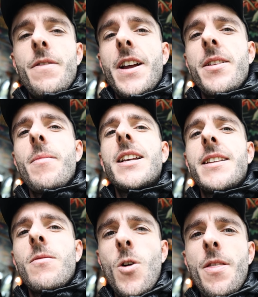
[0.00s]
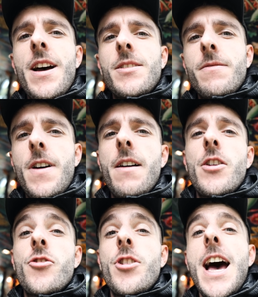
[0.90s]
We've had an amazing
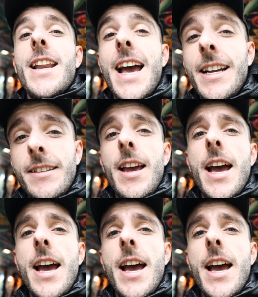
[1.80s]
1,508